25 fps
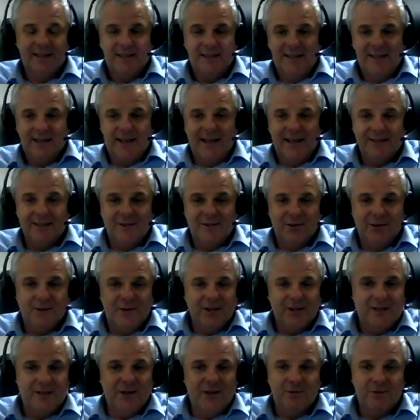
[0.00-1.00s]
And of
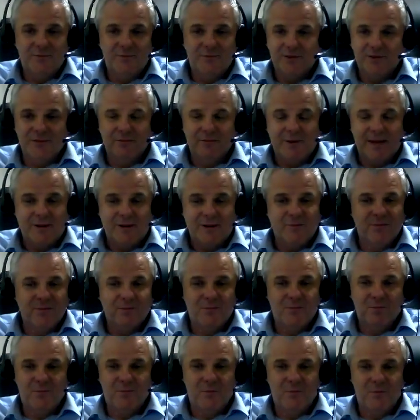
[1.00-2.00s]
course, it doesn't matter
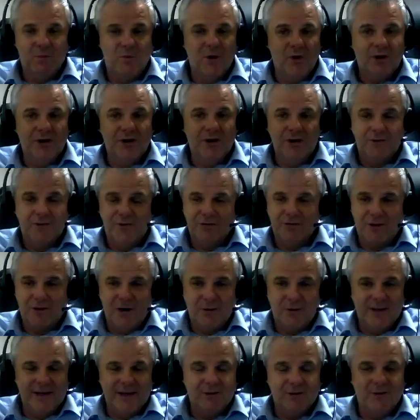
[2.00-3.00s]
what you're
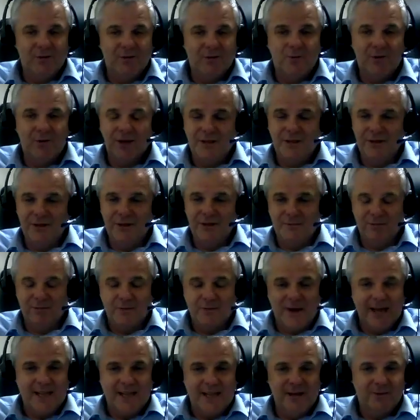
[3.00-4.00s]
growing or
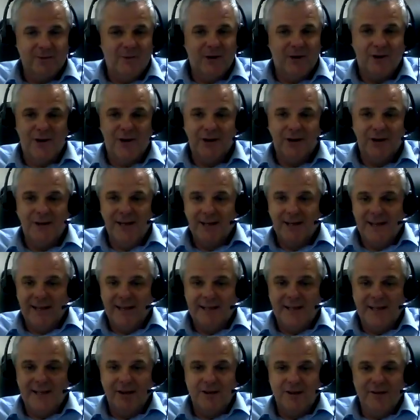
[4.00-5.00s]
where you are,
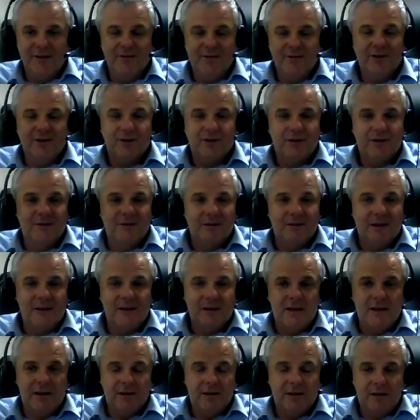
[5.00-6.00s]
you've got a
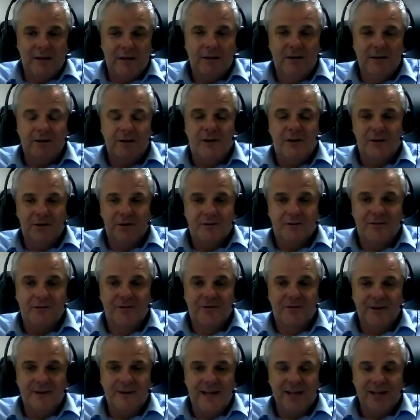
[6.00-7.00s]
lot of
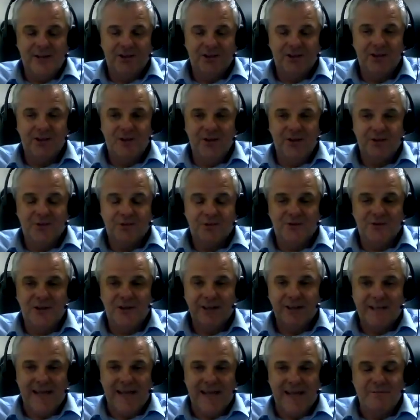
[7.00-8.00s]
issues of
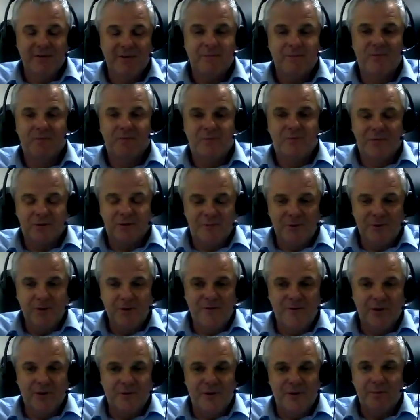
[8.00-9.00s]
trying to keep the
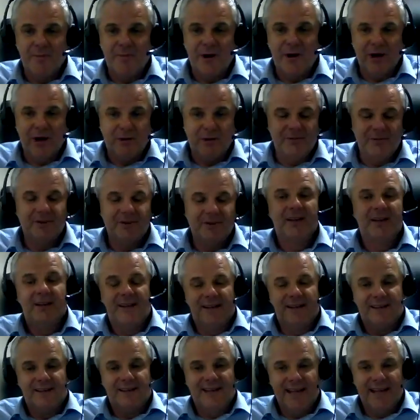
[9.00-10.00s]
roof on the barn,
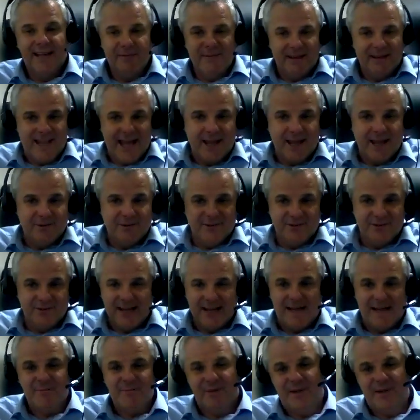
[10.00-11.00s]
keep the cows
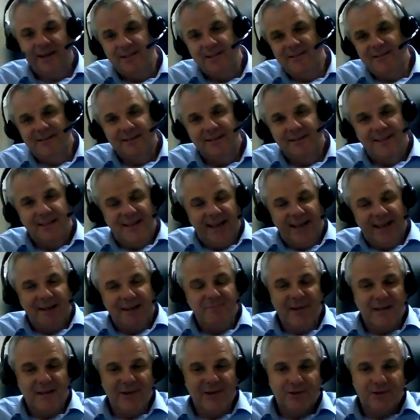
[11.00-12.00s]
happy, and
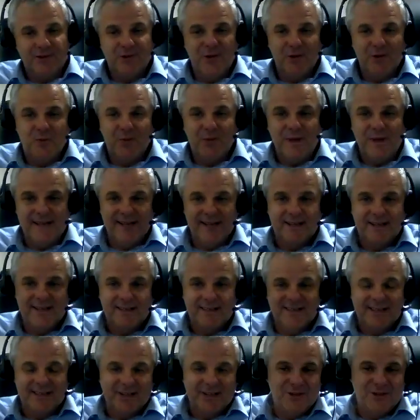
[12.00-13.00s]
make sure your wheat
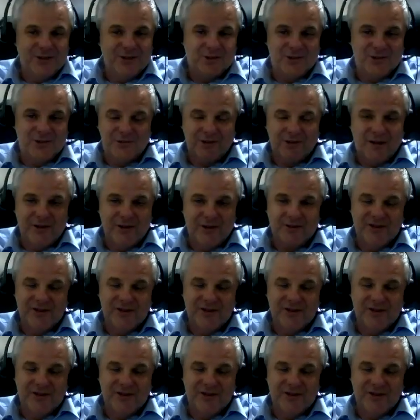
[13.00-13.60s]
continues to grow.